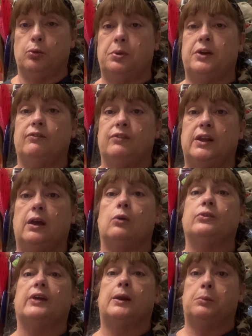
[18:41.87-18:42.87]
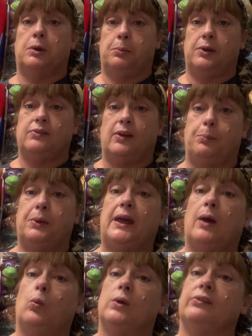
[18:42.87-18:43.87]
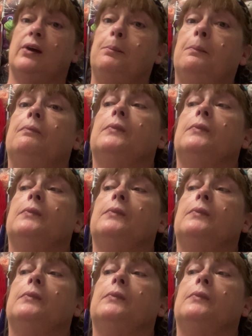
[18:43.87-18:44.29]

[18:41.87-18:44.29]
videos that I'm going to be taping at one time.